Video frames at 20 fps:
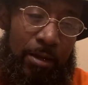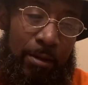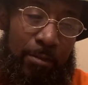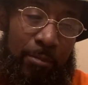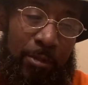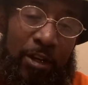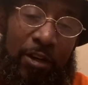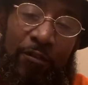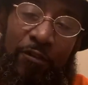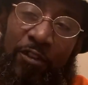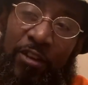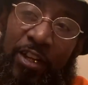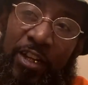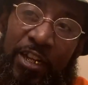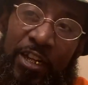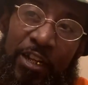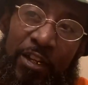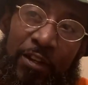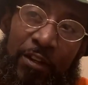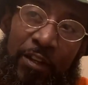But for
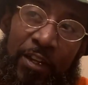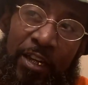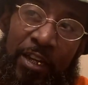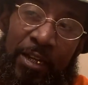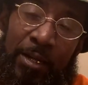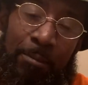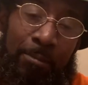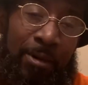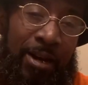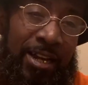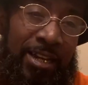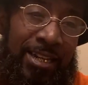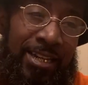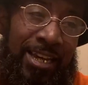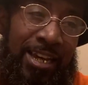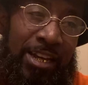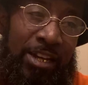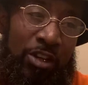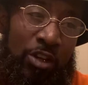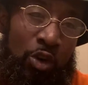anybody
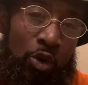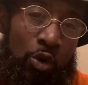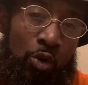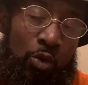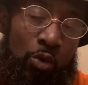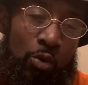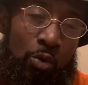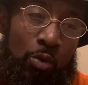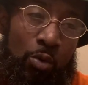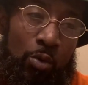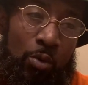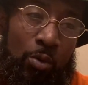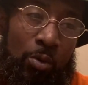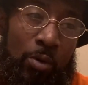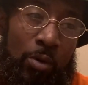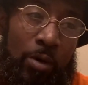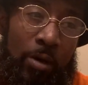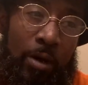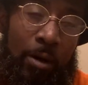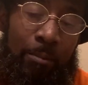that know
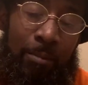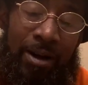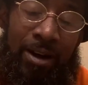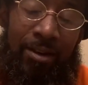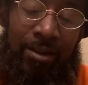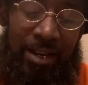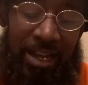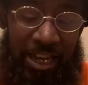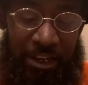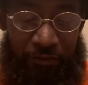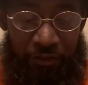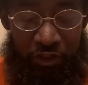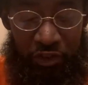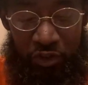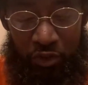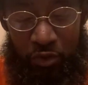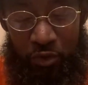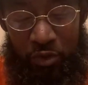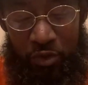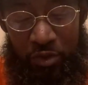about life
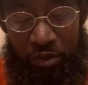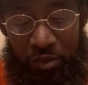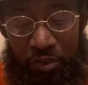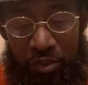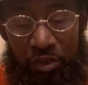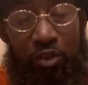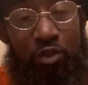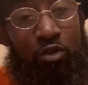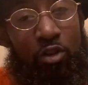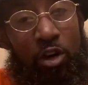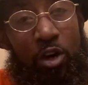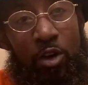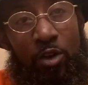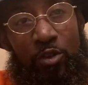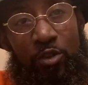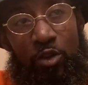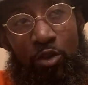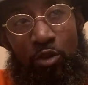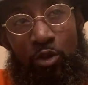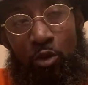insurance, you
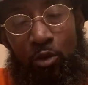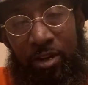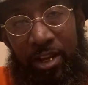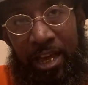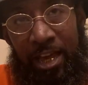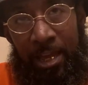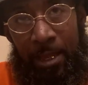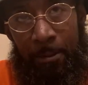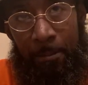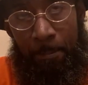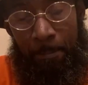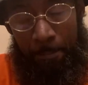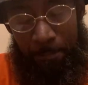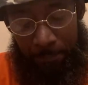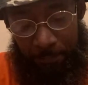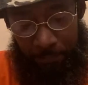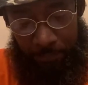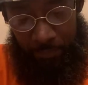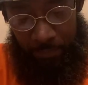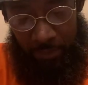also know that
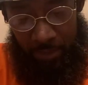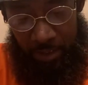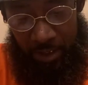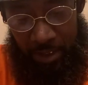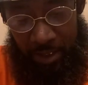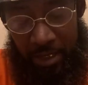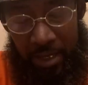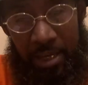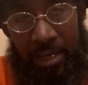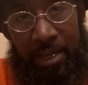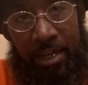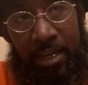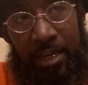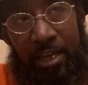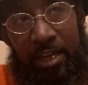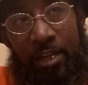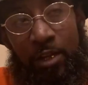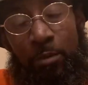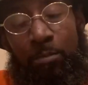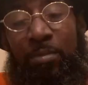
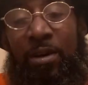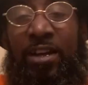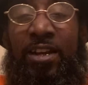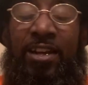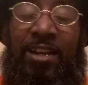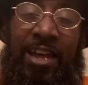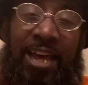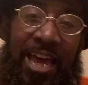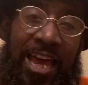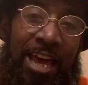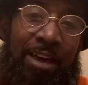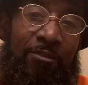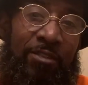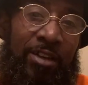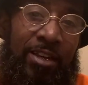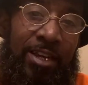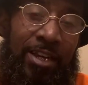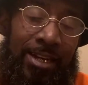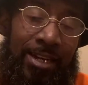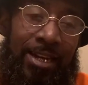it's better to have
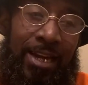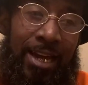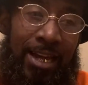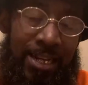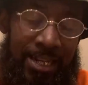it and not